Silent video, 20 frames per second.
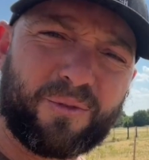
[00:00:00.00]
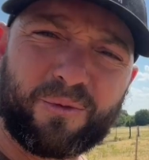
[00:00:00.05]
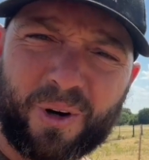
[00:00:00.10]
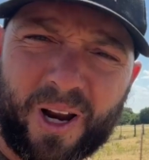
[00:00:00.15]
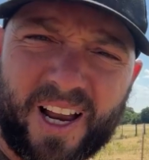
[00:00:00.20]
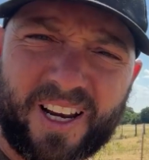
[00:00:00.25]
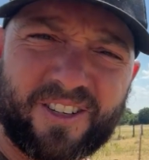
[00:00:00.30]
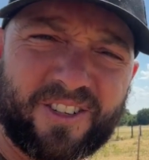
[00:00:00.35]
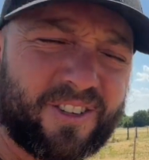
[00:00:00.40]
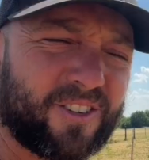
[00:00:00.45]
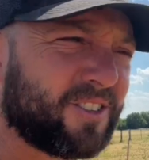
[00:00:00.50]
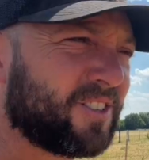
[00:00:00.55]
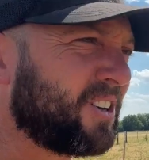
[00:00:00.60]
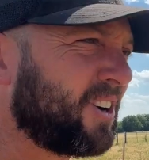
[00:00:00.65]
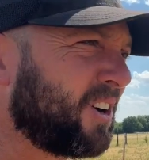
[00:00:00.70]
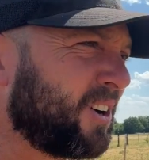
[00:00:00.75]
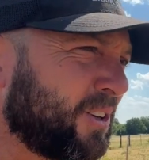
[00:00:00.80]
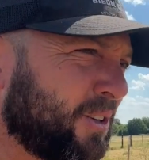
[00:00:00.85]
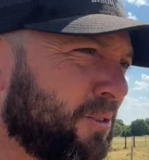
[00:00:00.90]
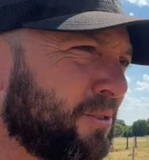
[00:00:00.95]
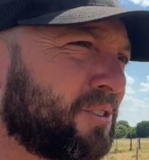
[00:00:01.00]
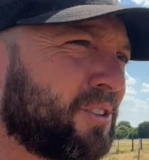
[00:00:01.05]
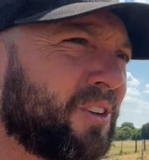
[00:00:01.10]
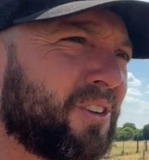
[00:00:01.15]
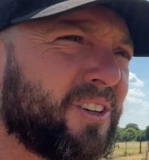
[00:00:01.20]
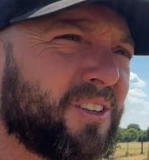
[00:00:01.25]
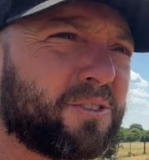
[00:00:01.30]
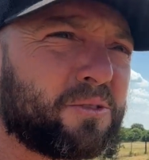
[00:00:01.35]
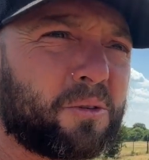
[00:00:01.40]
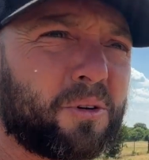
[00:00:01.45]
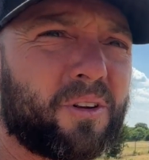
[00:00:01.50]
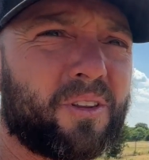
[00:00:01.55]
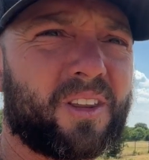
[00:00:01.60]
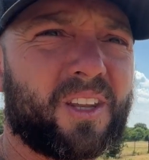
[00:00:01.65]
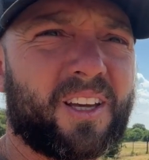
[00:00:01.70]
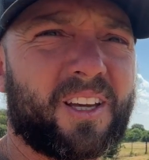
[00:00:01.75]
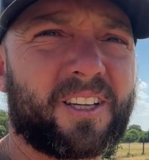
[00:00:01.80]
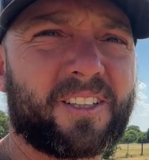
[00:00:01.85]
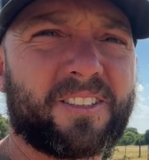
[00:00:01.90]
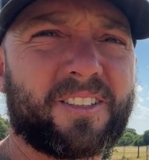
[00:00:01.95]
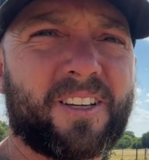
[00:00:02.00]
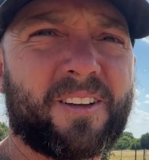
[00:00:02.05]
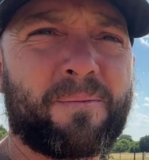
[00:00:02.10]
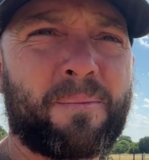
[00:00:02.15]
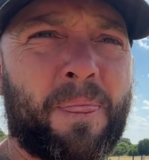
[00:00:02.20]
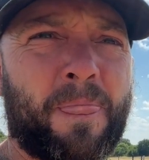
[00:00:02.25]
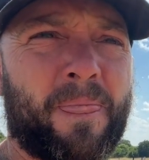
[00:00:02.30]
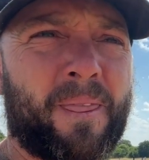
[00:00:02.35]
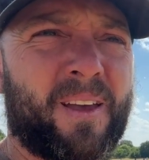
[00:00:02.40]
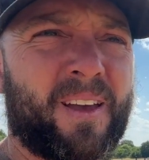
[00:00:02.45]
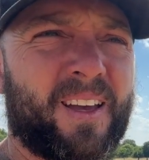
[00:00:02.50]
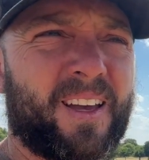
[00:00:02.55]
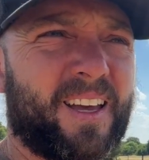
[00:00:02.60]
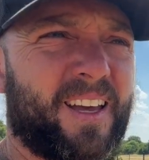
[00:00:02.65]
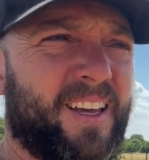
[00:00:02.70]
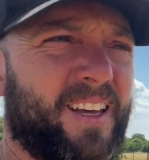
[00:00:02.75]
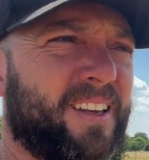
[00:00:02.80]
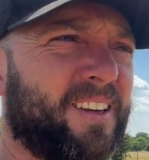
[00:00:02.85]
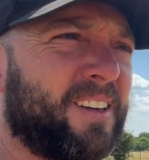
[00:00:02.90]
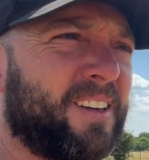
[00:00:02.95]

ranchers are used to these sort of things, and